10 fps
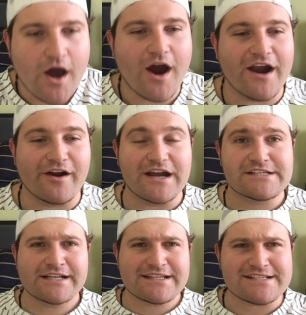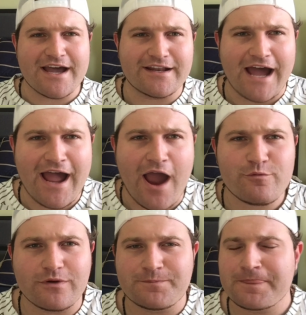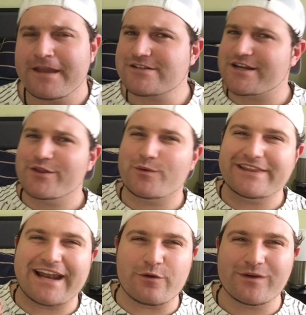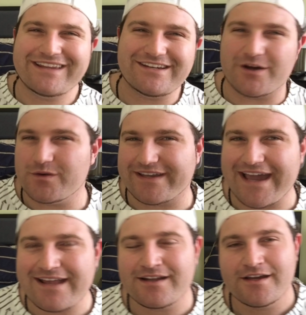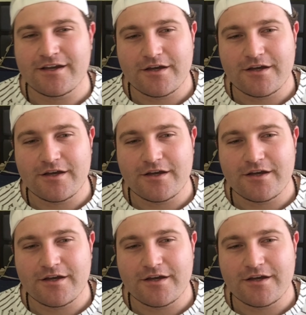Alright, check this out. Here's another one that I really don't get.